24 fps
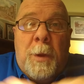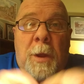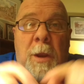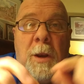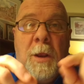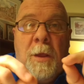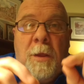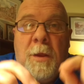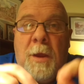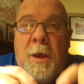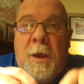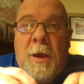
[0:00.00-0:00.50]

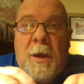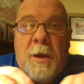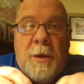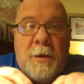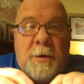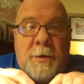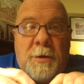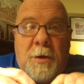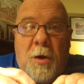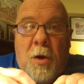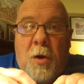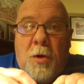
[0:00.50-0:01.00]
anything
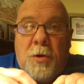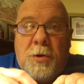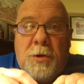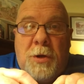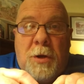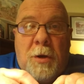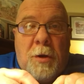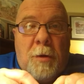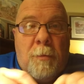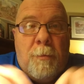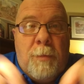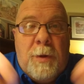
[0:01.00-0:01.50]
that's
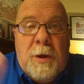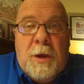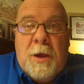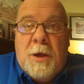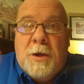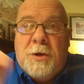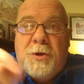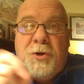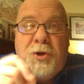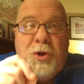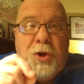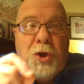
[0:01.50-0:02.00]
causing it to
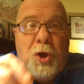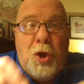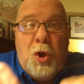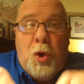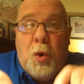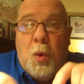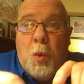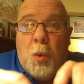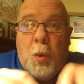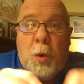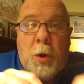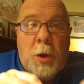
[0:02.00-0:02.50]
be
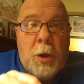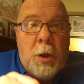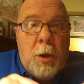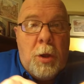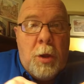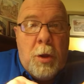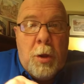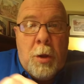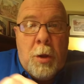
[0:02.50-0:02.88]
skewed